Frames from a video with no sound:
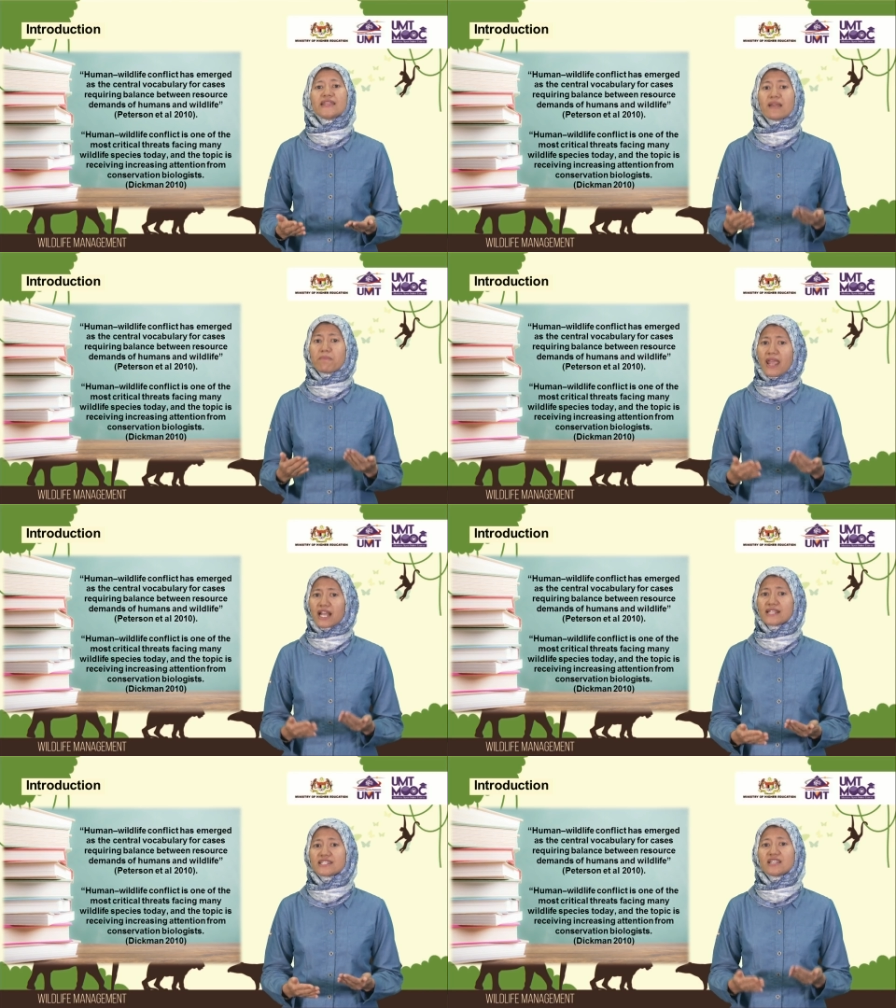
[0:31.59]
that may
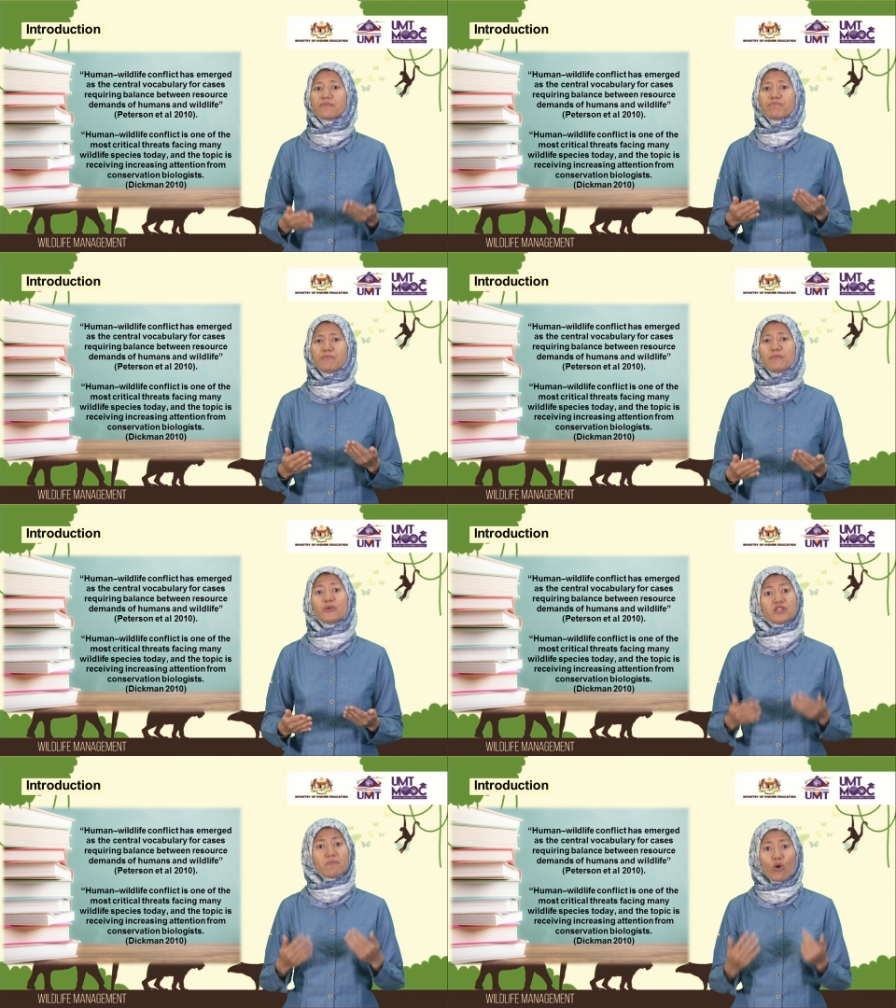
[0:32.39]
concern
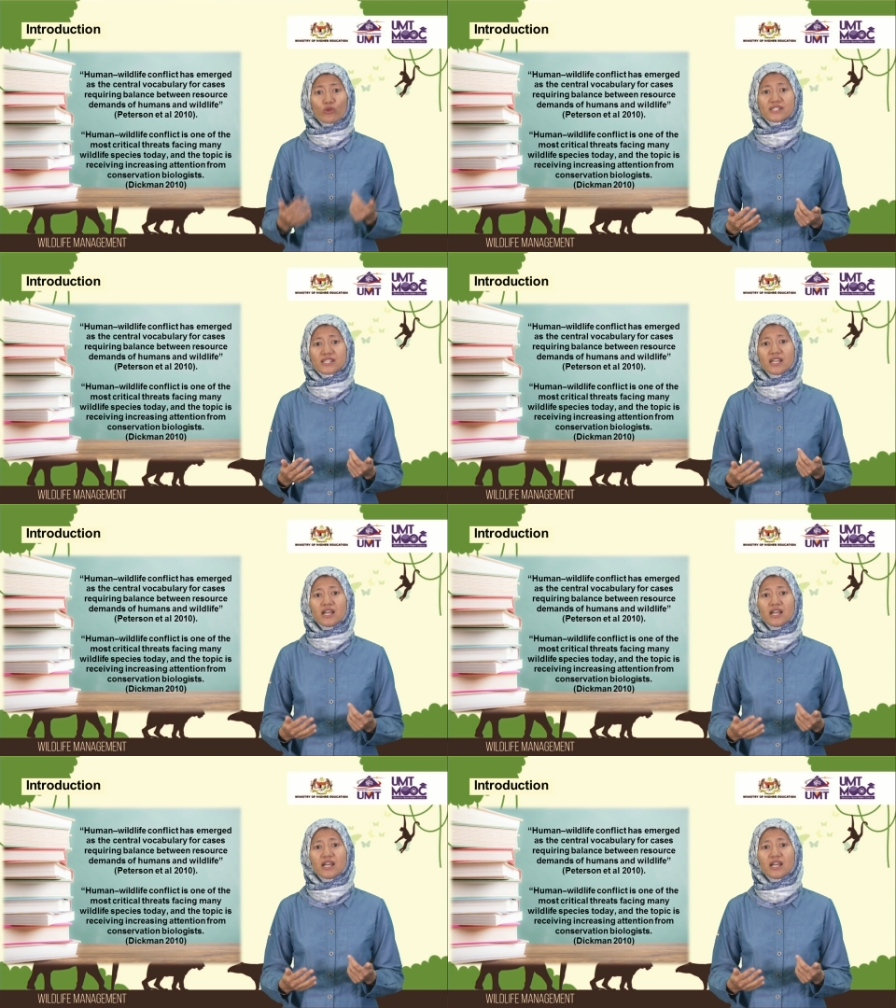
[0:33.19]
people the most